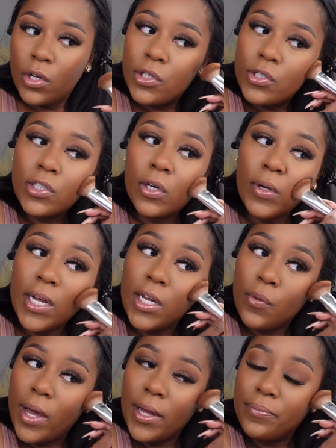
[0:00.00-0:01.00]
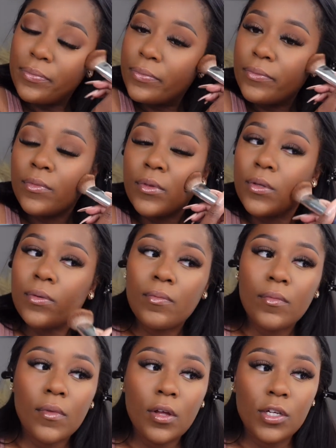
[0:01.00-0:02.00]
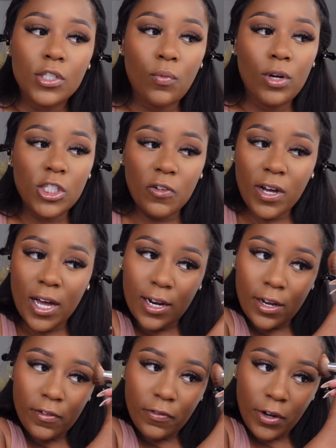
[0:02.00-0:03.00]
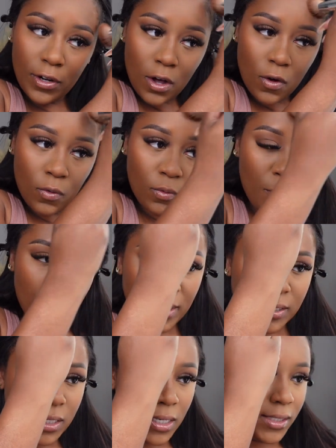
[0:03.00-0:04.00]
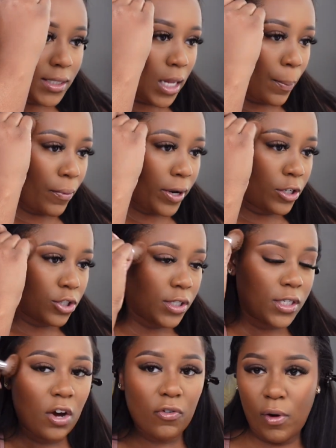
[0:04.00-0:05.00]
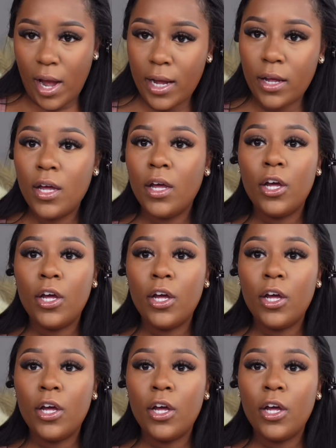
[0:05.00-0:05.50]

So anyway, so once you've kind of, you know, mentally separated yourself, right?